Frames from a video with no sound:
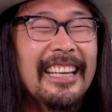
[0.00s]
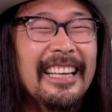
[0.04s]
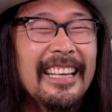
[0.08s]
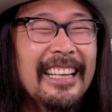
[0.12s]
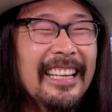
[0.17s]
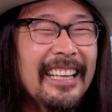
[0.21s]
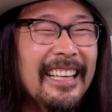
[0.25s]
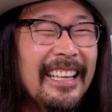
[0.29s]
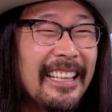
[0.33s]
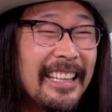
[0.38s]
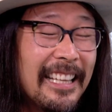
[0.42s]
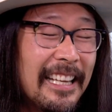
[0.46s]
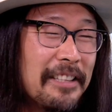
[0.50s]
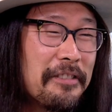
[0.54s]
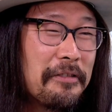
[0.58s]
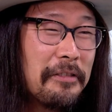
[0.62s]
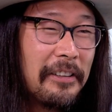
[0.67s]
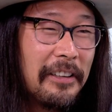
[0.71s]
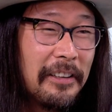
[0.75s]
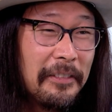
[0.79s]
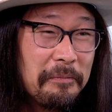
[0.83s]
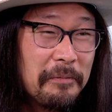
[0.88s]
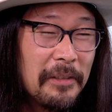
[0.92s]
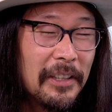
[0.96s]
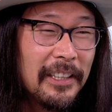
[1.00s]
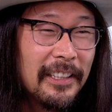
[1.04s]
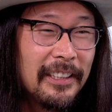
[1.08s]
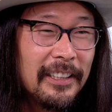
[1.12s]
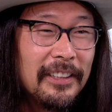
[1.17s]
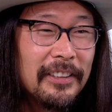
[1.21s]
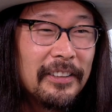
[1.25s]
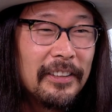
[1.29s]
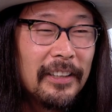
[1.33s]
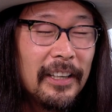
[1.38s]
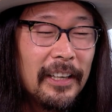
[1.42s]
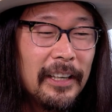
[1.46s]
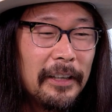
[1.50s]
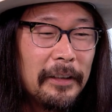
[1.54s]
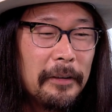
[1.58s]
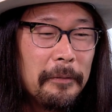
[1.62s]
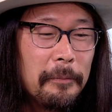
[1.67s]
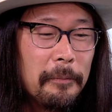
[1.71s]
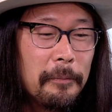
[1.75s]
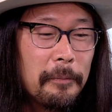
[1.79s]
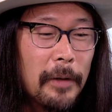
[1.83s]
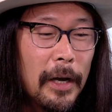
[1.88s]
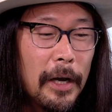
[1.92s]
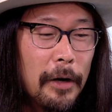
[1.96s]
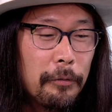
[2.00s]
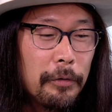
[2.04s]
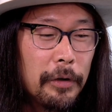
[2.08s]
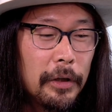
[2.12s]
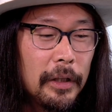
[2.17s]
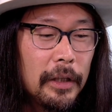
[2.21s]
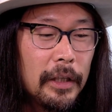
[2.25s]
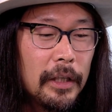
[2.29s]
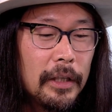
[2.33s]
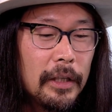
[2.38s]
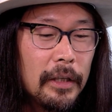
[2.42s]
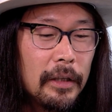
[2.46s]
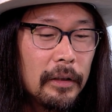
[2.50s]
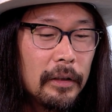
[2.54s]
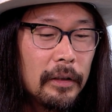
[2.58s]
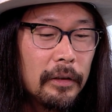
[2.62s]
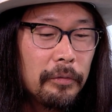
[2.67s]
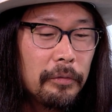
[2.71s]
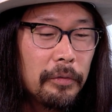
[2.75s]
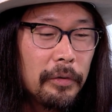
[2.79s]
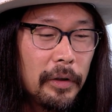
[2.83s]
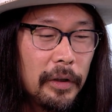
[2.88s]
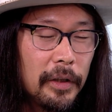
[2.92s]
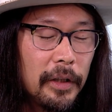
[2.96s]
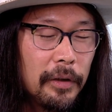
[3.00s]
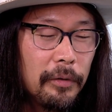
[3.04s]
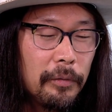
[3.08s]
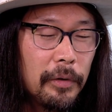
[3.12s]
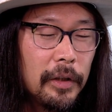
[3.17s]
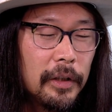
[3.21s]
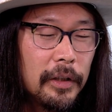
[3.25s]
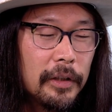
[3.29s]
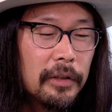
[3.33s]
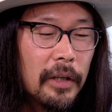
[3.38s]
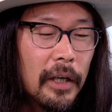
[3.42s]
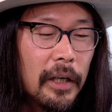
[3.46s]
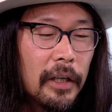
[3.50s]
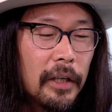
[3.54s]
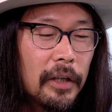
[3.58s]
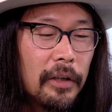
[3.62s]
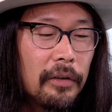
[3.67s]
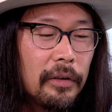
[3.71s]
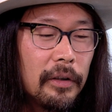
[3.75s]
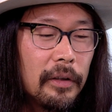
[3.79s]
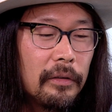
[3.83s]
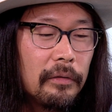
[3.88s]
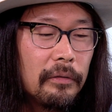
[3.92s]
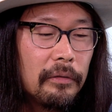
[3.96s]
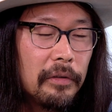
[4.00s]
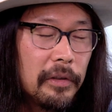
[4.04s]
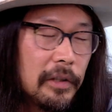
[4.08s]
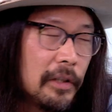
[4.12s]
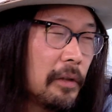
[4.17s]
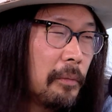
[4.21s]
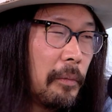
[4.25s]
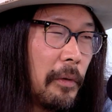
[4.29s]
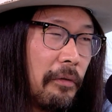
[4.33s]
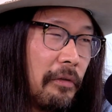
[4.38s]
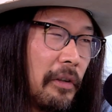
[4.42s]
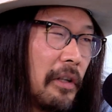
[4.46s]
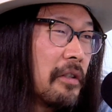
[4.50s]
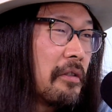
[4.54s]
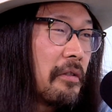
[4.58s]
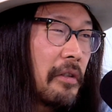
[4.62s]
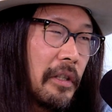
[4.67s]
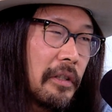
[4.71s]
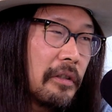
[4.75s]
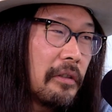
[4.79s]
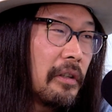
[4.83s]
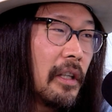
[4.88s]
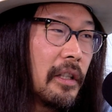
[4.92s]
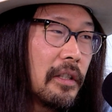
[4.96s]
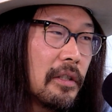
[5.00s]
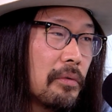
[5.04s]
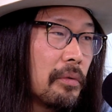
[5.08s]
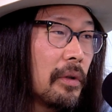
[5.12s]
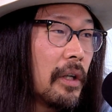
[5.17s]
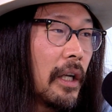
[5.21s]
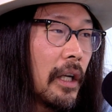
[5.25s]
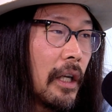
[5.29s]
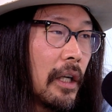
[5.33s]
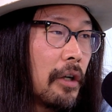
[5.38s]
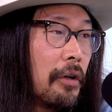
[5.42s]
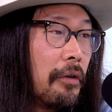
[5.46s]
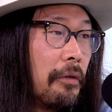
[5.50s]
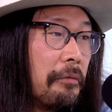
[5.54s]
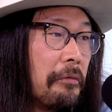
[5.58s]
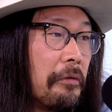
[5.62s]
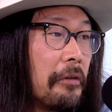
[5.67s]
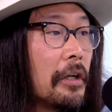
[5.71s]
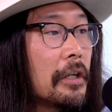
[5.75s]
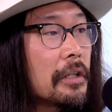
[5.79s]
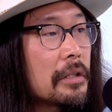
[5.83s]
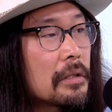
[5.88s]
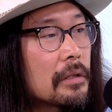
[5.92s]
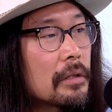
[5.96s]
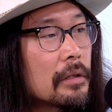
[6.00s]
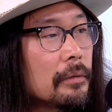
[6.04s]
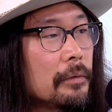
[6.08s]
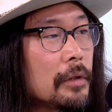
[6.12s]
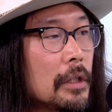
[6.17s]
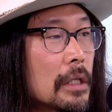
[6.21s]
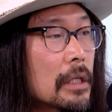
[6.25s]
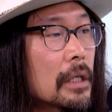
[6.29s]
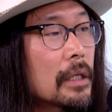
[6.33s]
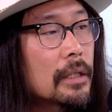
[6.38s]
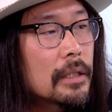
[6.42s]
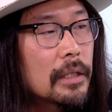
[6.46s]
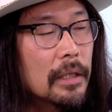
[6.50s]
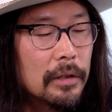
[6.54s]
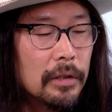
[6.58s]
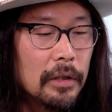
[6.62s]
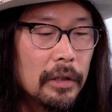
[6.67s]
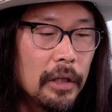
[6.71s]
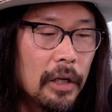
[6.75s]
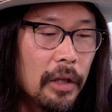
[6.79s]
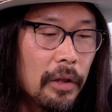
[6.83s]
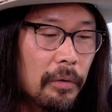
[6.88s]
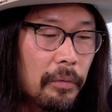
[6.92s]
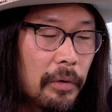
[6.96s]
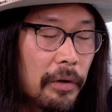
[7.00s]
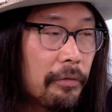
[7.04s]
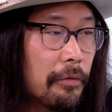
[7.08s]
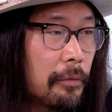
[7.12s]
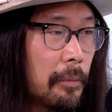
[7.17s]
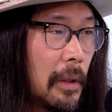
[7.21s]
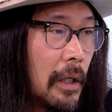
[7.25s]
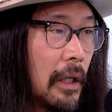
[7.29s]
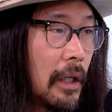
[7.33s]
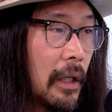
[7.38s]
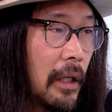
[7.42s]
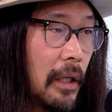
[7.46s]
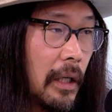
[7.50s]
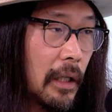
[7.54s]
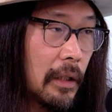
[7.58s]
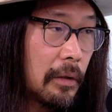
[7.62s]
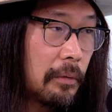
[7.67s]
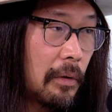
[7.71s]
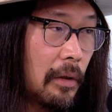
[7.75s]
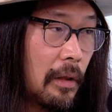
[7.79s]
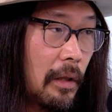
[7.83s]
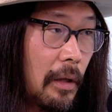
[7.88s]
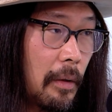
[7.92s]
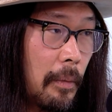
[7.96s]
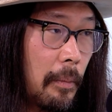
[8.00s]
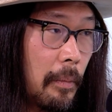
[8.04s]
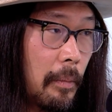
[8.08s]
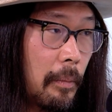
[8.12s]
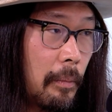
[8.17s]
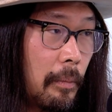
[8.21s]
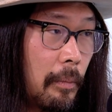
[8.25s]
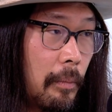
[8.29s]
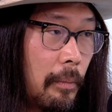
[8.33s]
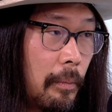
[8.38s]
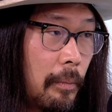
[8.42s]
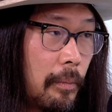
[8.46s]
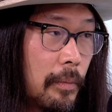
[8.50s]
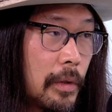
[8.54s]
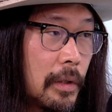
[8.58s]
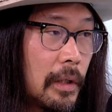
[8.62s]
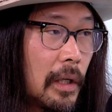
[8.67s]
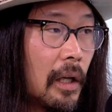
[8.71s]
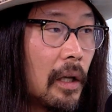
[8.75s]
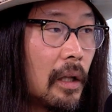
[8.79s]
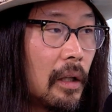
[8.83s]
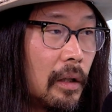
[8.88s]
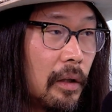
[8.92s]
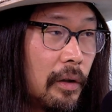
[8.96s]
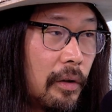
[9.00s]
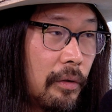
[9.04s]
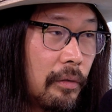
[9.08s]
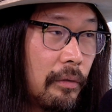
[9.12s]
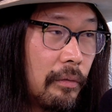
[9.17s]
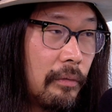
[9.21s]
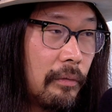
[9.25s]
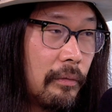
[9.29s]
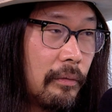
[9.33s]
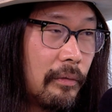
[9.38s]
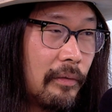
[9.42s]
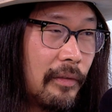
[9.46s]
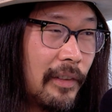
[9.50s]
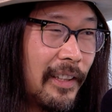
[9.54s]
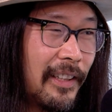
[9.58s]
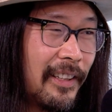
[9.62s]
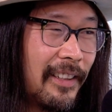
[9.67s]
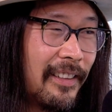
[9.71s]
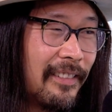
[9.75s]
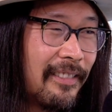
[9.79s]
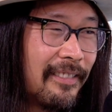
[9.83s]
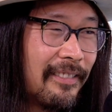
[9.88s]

And that's what I'm going to do. I really, really, really try to go and visit my friends' restaurants when I get home first, just because it's another way for me to connect with them, say hello, you know.